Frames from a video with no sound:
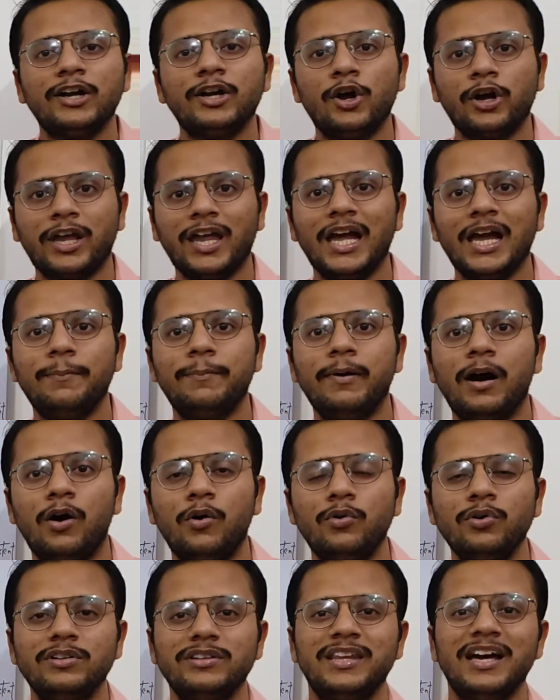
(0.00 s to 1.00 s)
talking
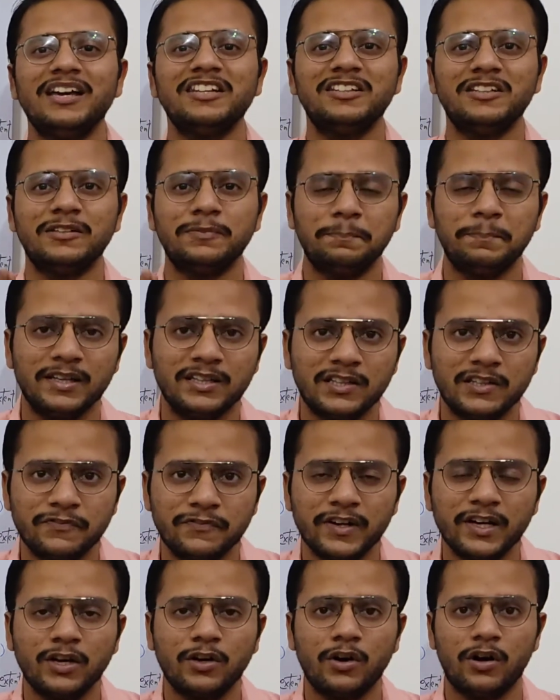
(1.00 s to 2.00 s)
about the
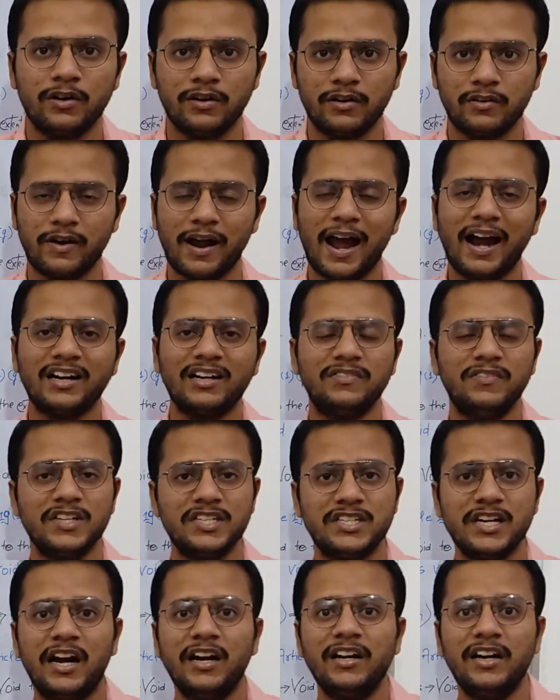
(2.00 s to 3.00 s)
specific contracts which
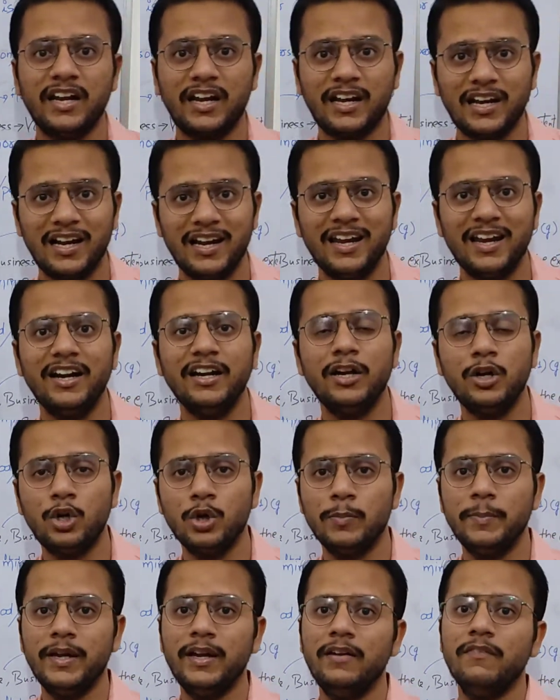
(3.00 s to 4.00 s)
are declared to
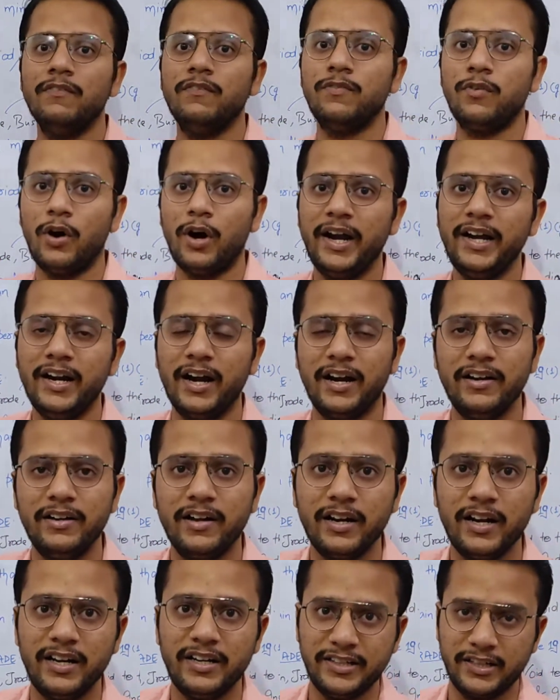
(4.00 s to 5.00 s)
be void under
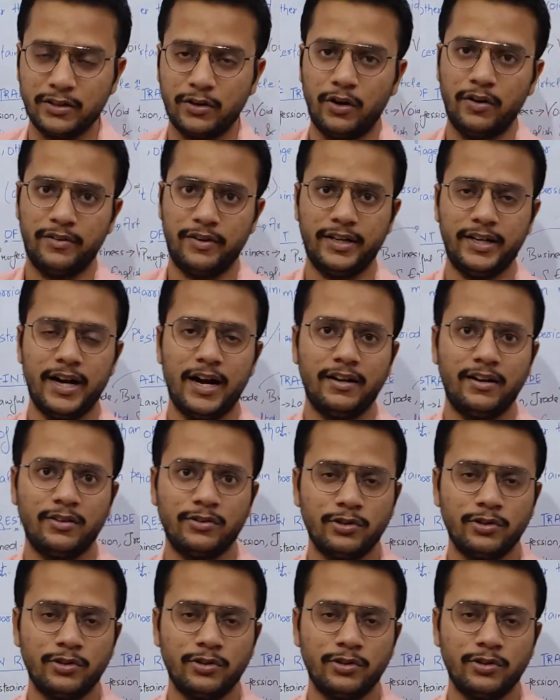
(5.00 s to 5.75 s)
Indian Contract Act.